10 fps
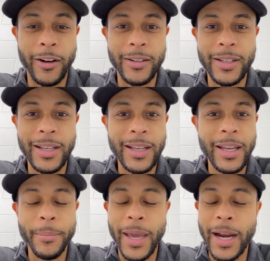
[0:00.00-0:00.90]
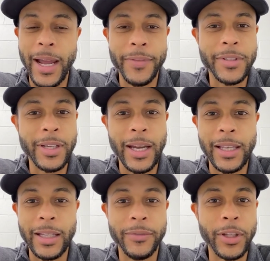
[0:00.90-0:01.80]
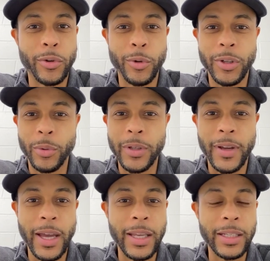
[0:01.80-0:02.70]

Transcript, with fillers: And man, I have to tell you, I love the crew that we've had,